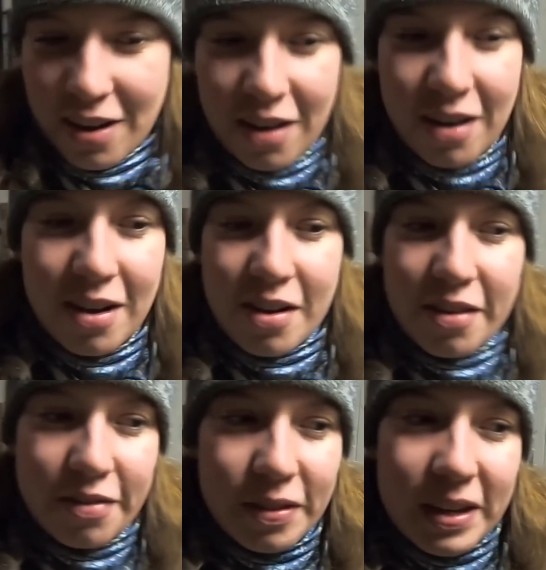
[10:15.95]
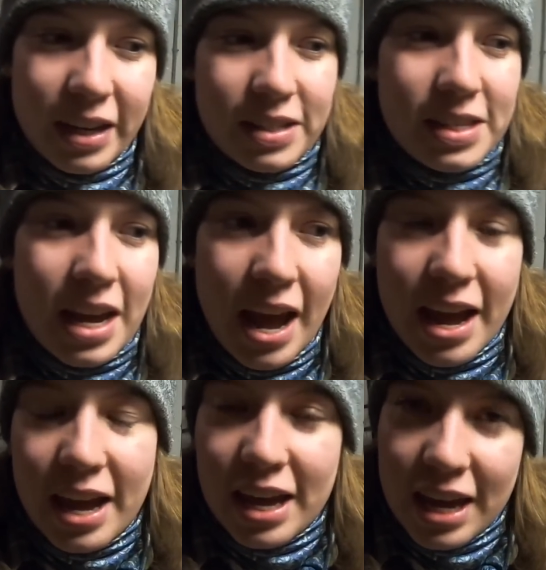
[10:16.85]
All of the
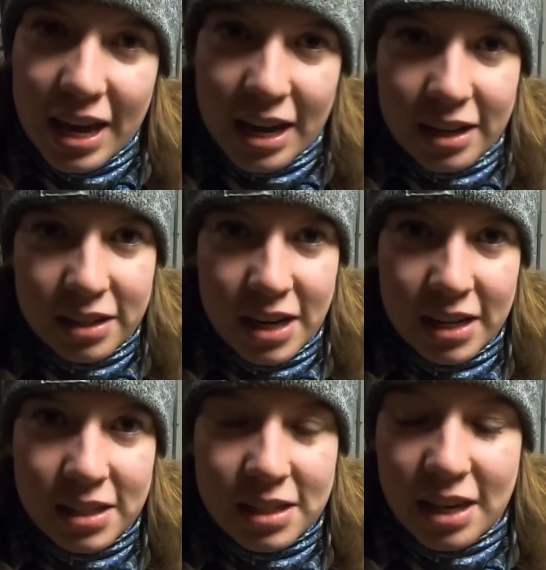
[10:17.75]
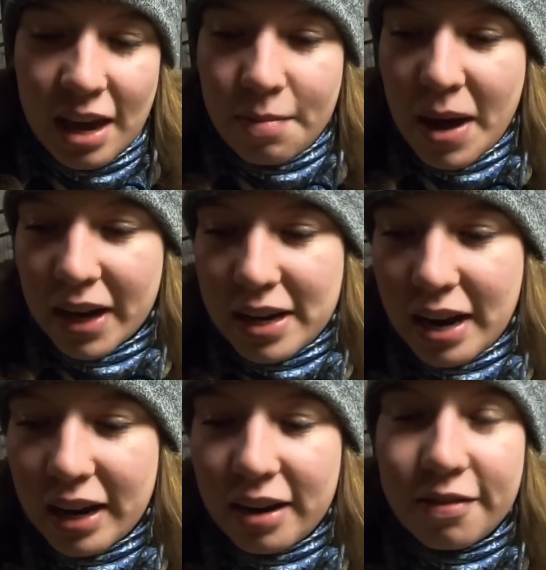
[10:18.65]
CAE tests came back
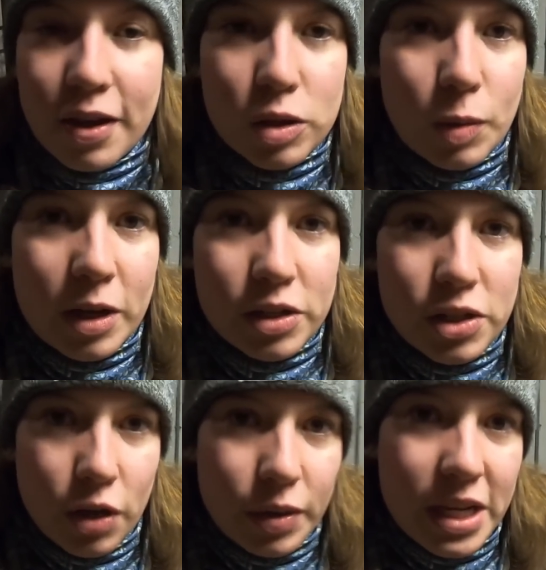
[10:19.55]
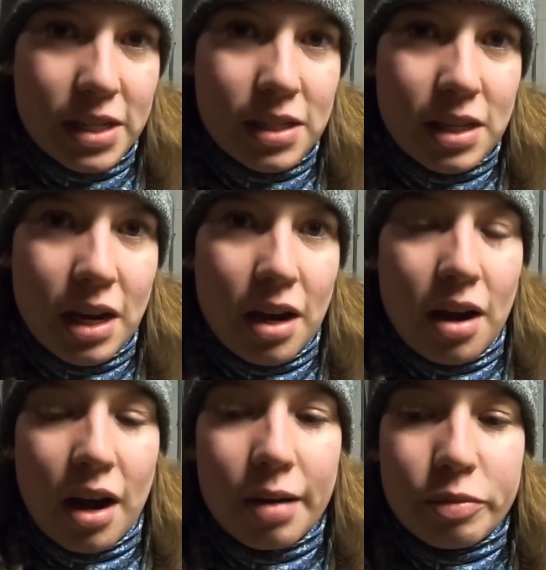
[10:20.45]
negative, as well as Yoni's.
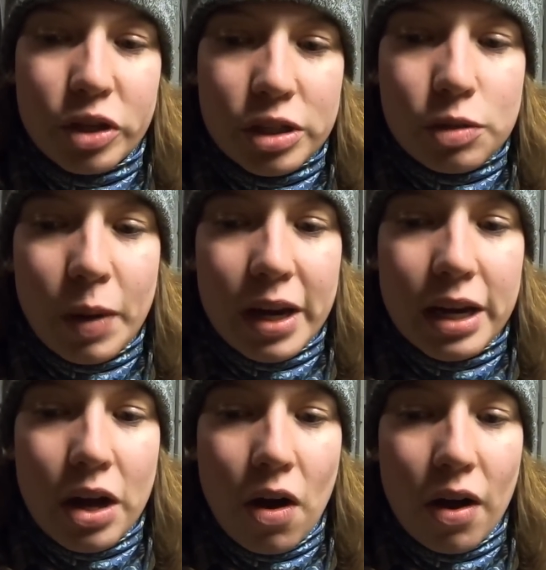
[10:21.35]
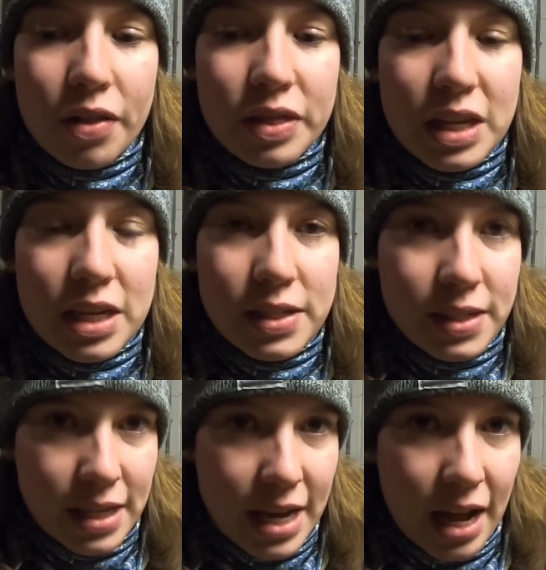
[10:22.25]
I'm just waiting on the
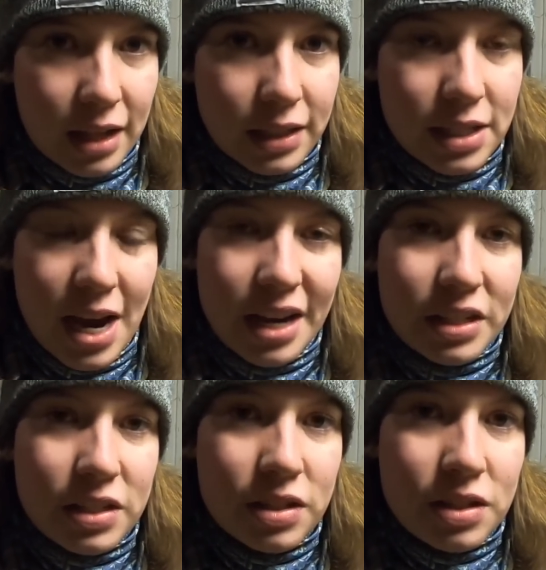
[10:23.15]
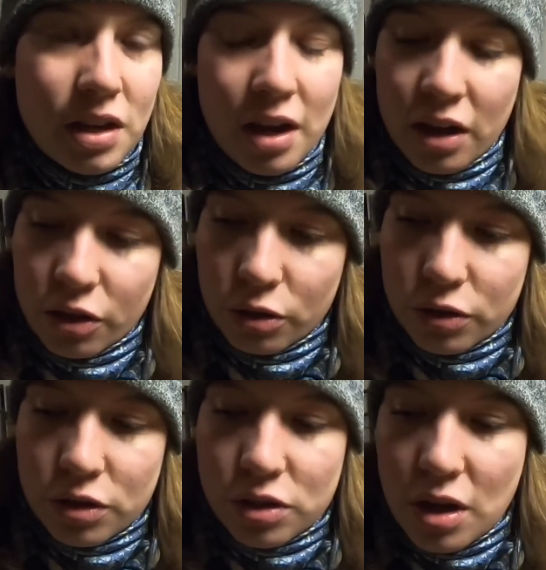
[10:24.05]
CL tests.
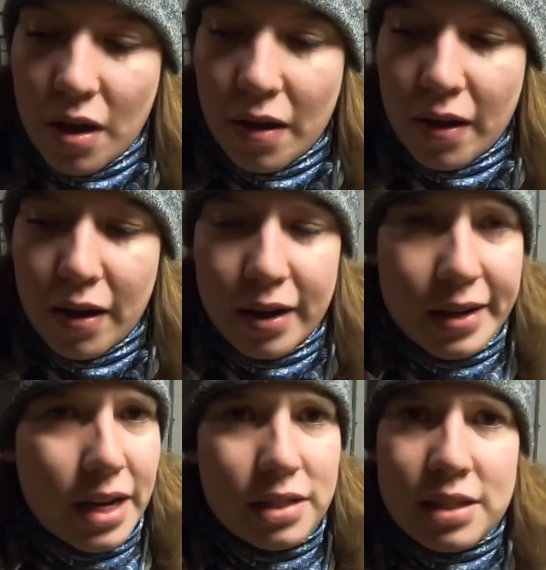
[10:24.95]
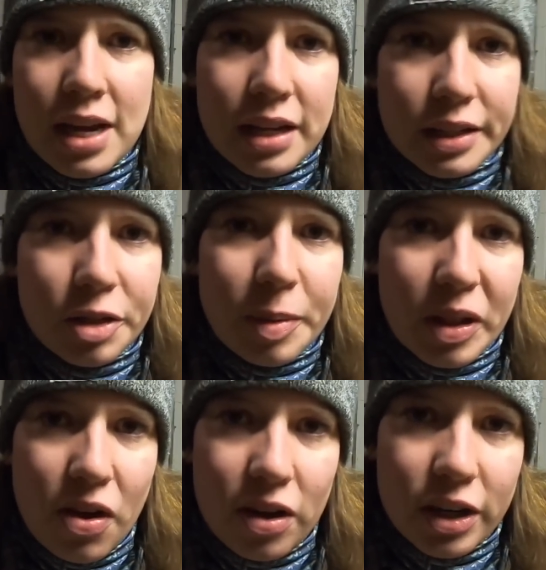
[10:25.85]
Those, I guess, take a little bit
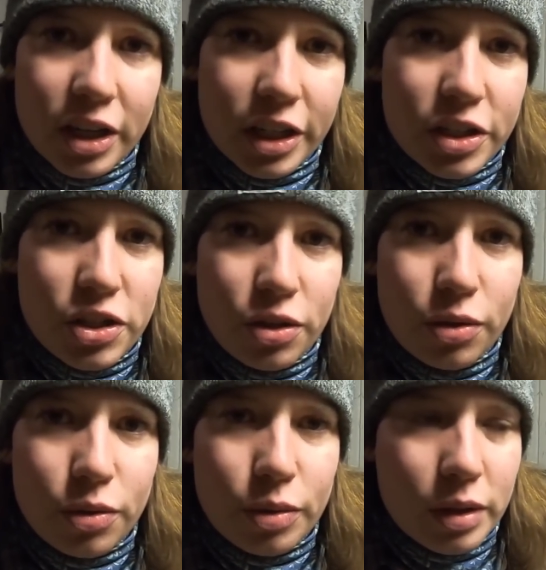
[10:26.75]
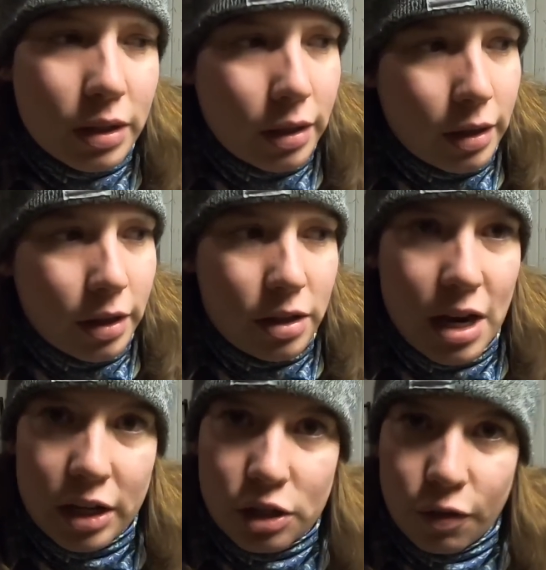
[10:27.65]
longer to
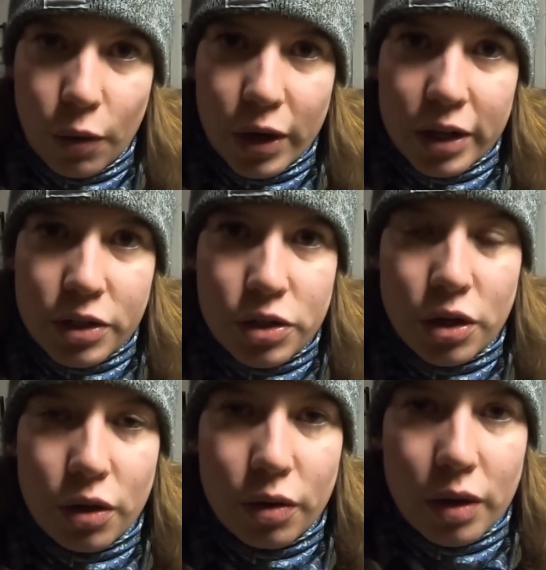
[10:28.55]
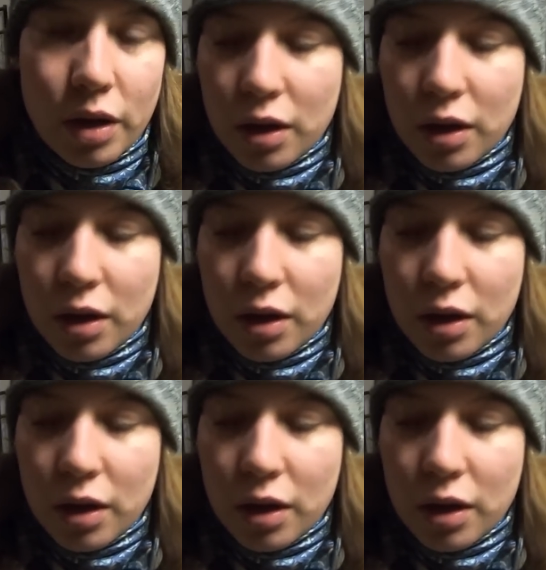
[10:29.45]
test for, so